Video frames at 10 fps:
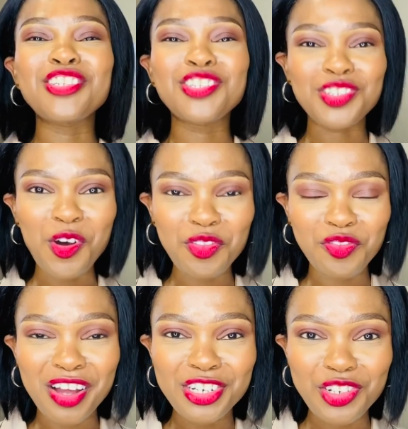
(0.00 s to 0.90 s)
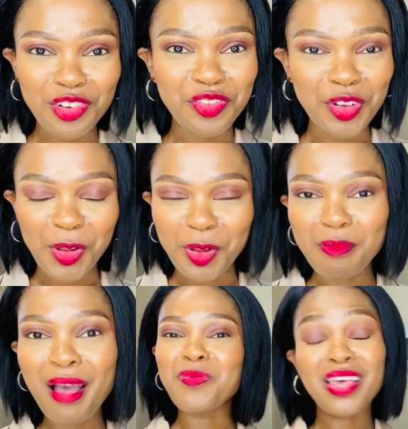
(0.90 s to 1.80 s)
so fun to
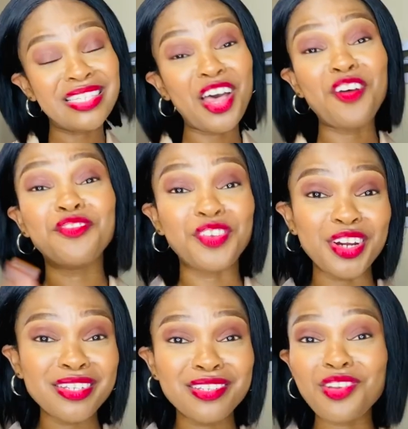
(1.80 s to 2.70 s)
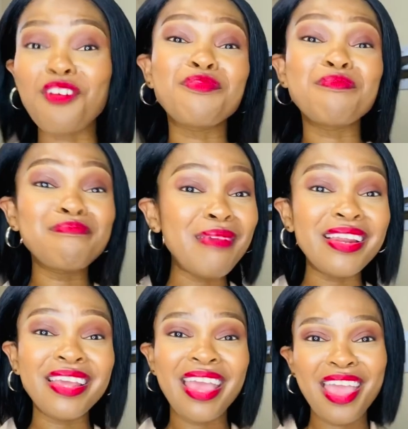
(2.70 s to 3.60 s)
film. It's a first of
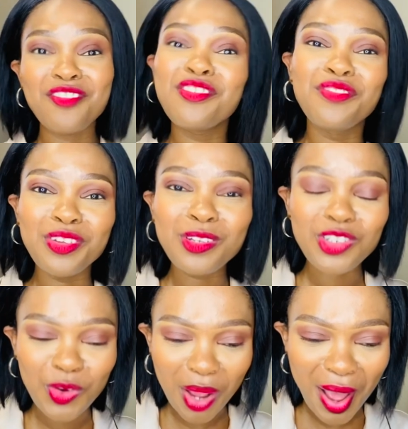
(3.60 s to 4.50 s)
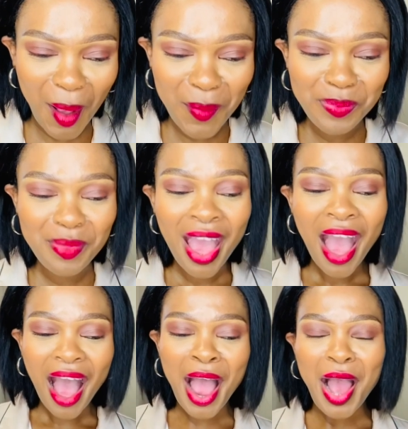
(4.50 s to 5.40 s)
many hair reviews to come.
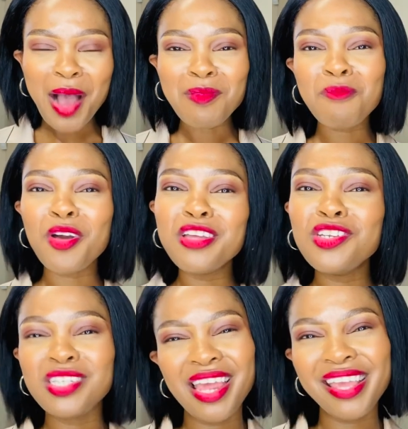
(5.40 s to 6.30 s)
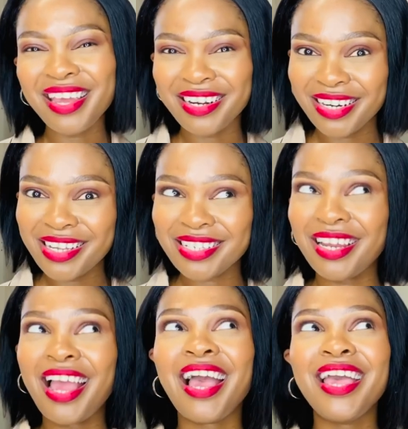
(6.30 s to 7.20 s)
I'm going to take a risk.
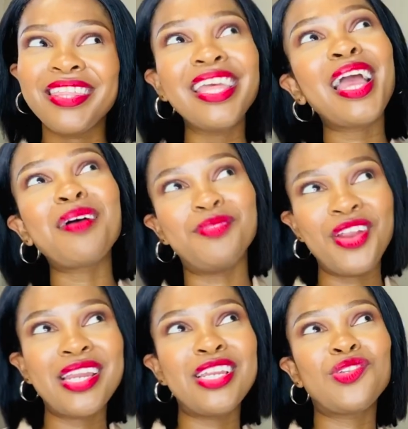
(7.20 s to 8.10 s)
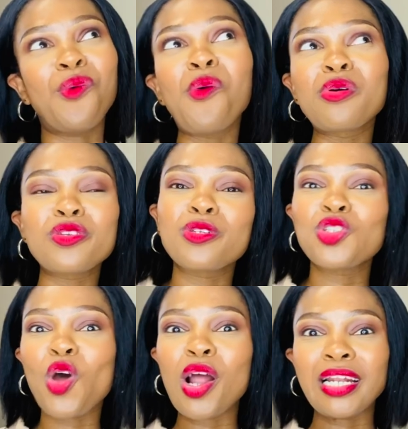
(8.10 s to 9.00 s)
Like, I think I'm ready to also
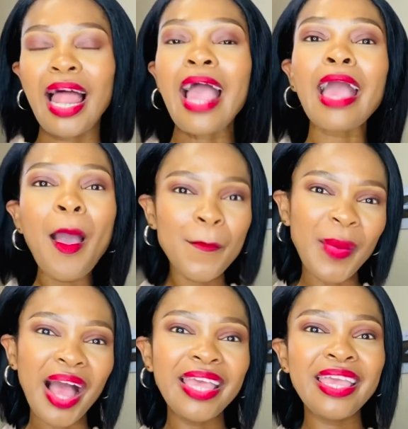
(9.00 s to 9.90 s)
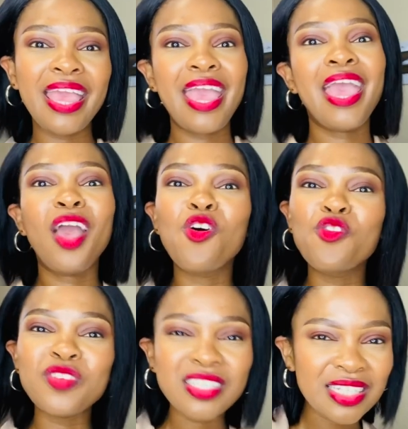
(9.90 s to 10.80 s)
start like buying hair
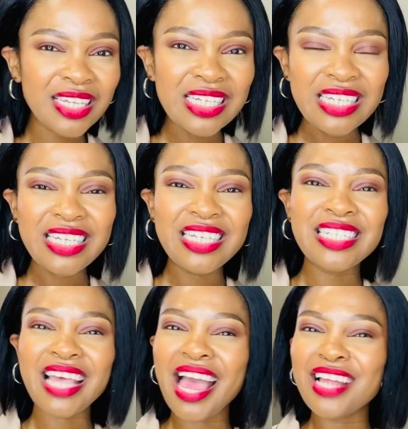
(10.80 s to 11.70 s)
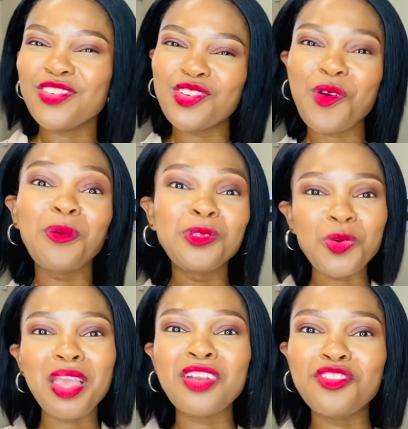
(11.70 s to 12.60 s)
overseas and, you know,
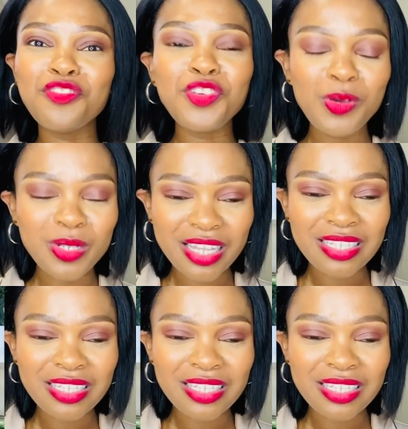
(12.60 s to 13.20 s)
doing reviews and